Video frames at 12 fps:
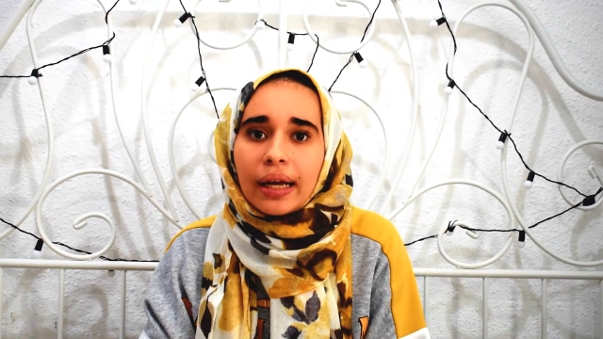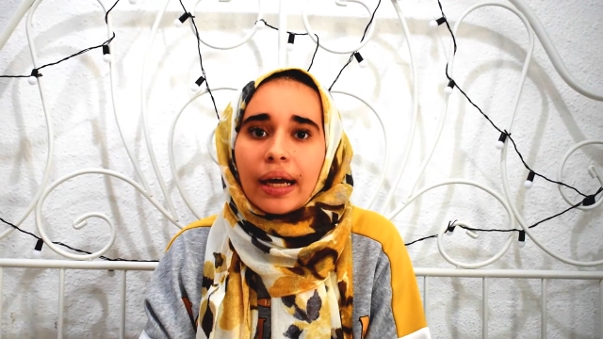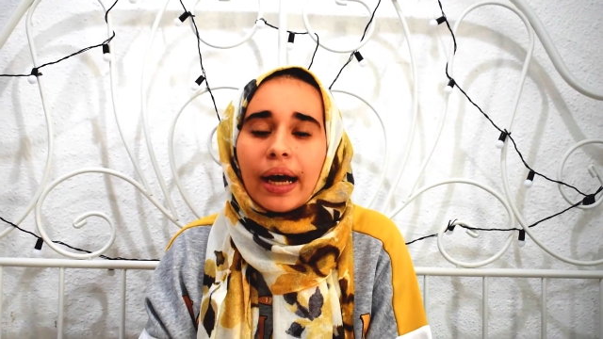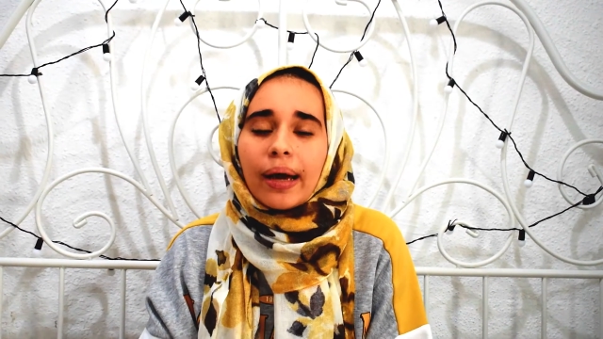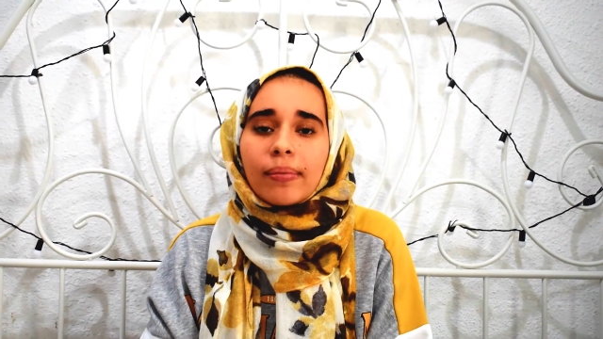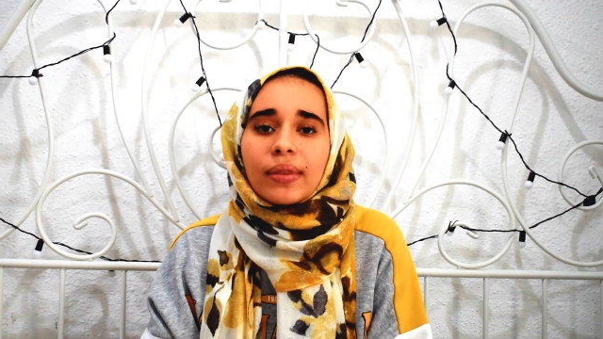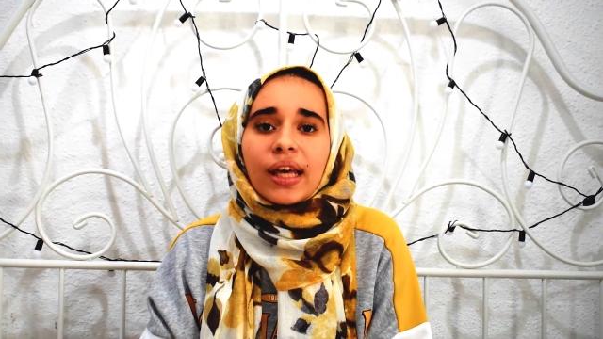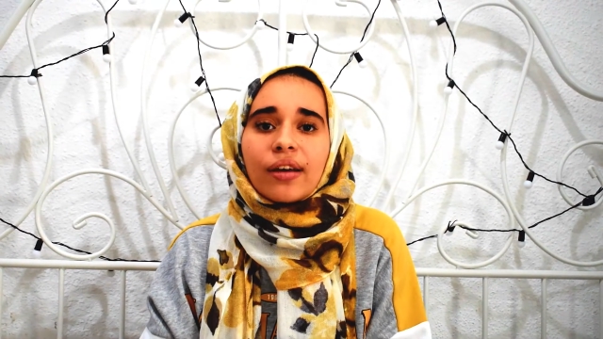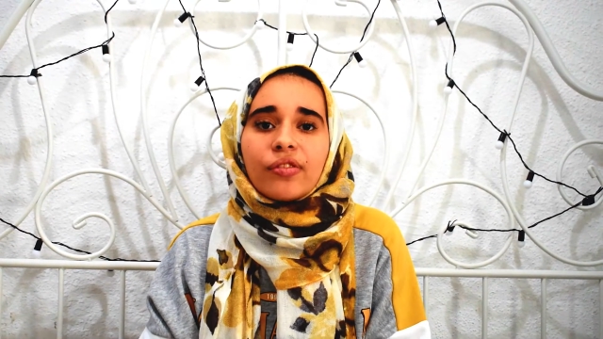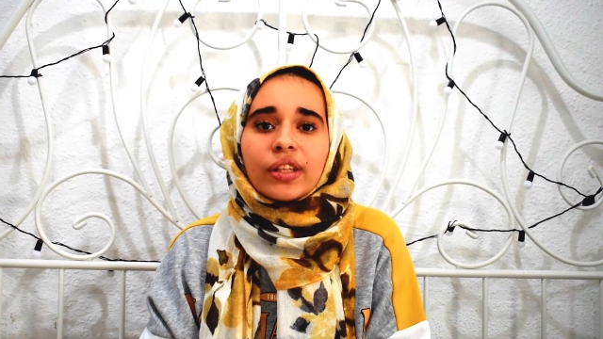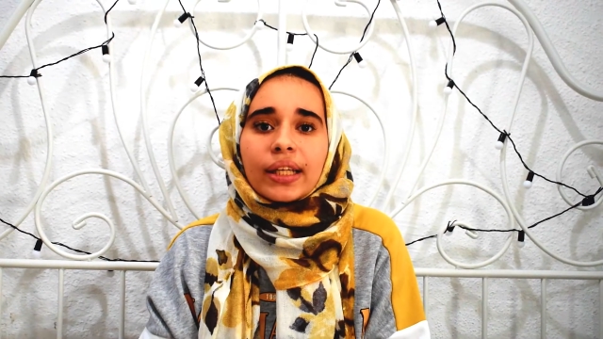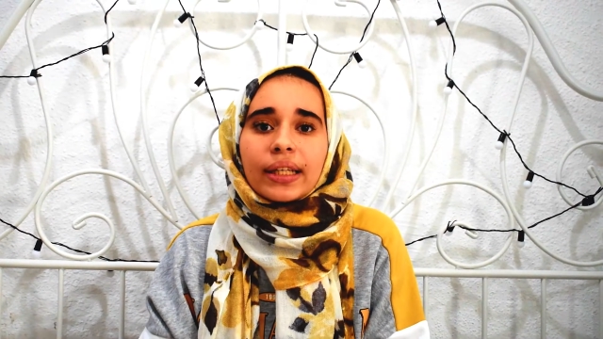I'm
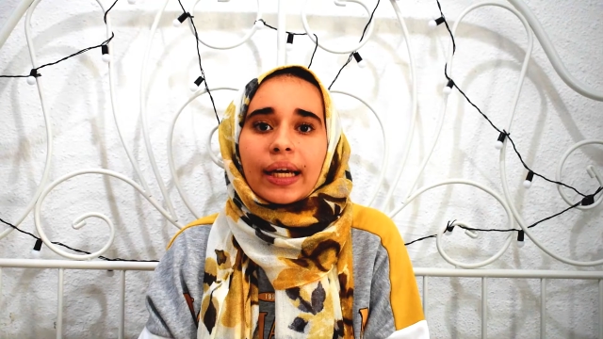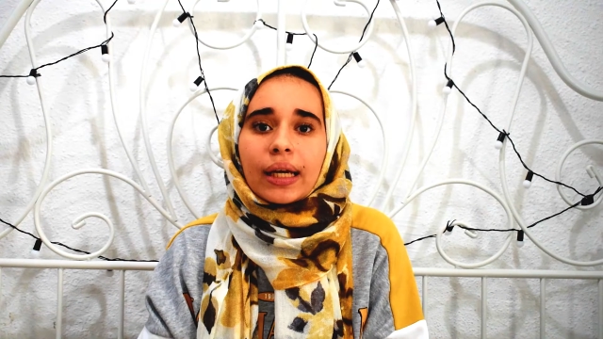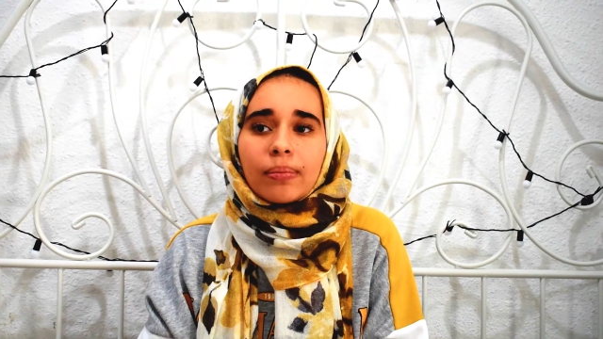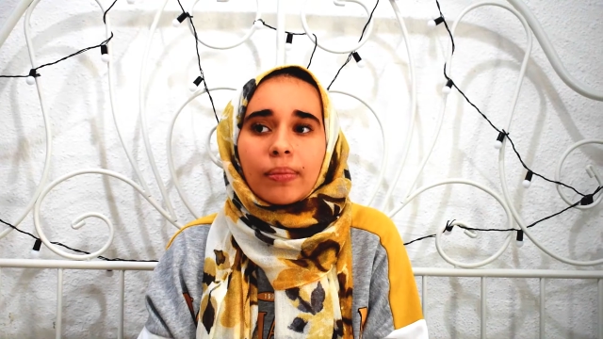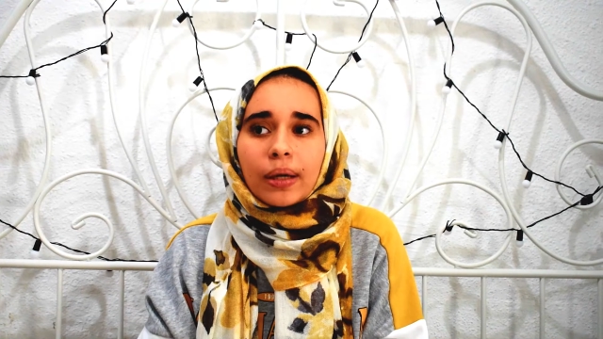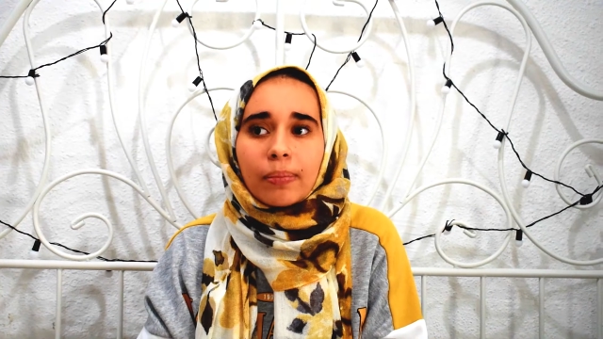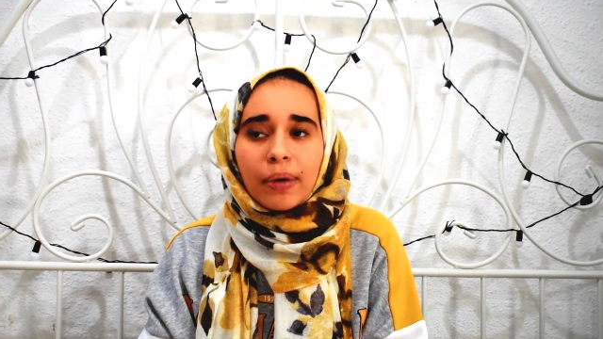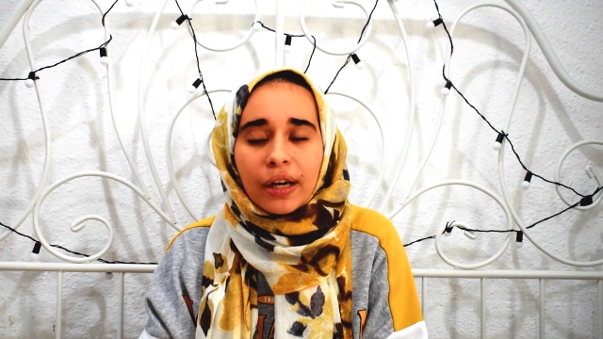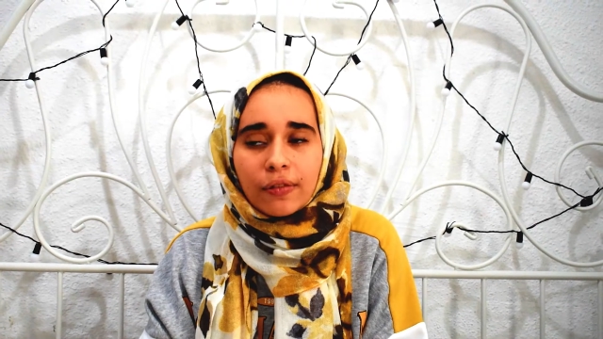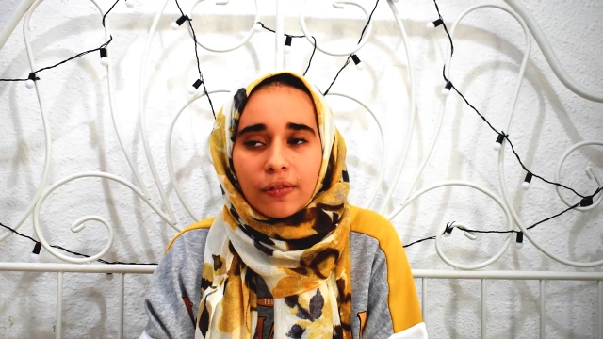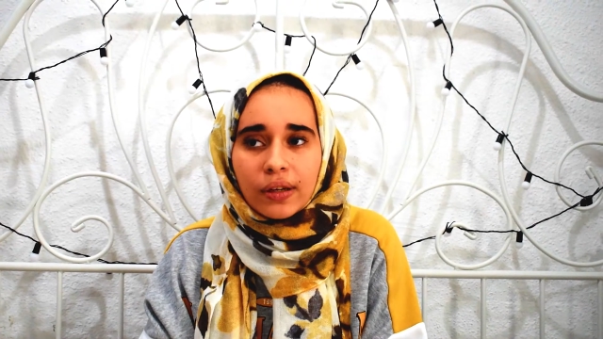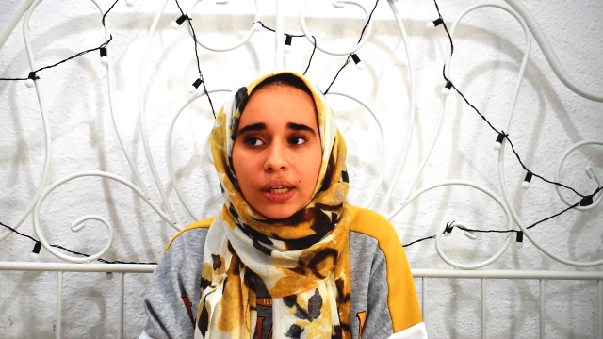thankful that I can make
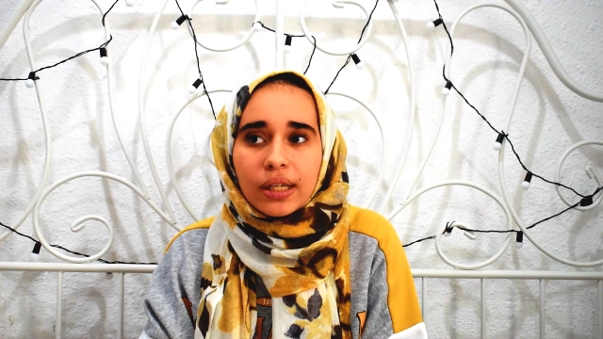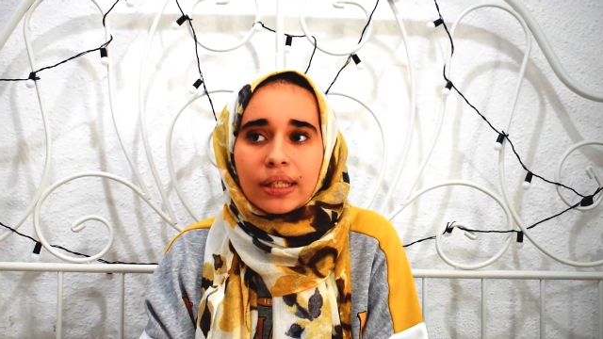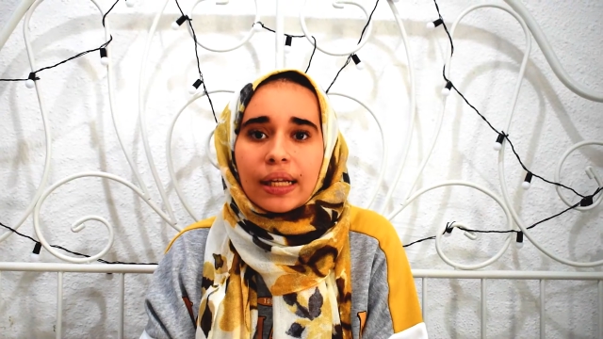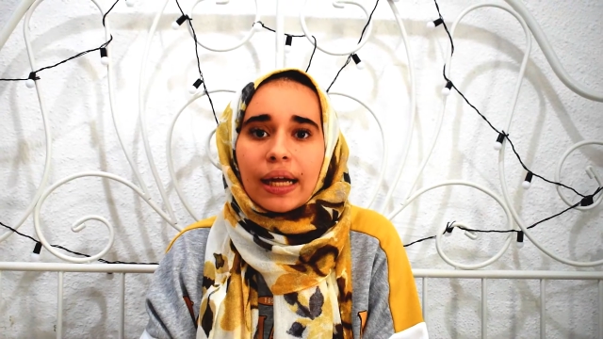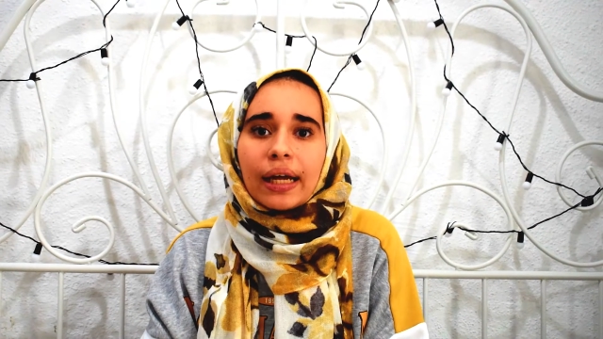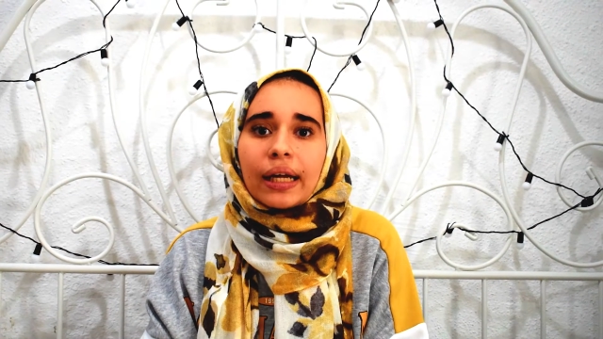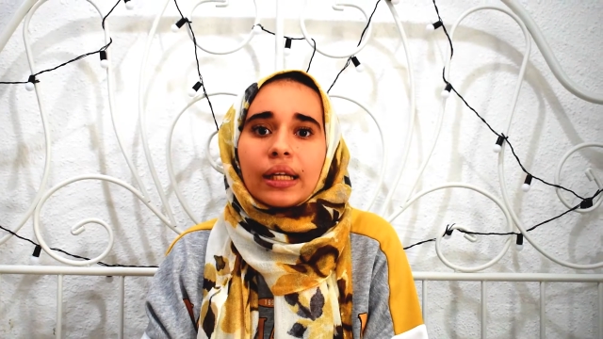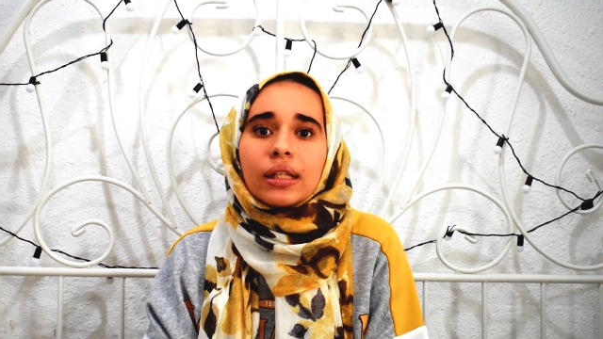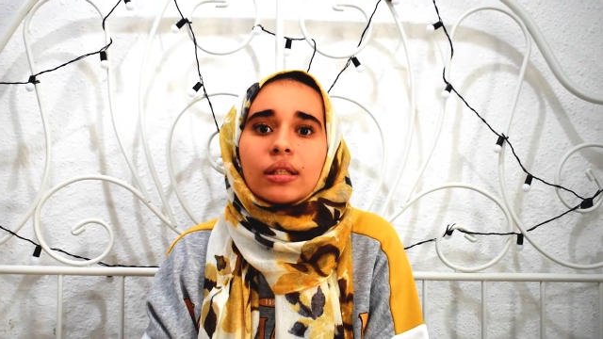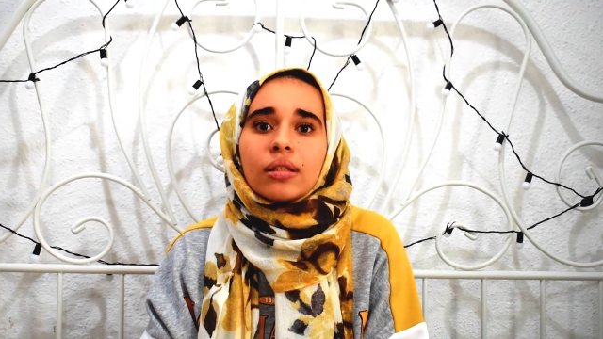breakfast and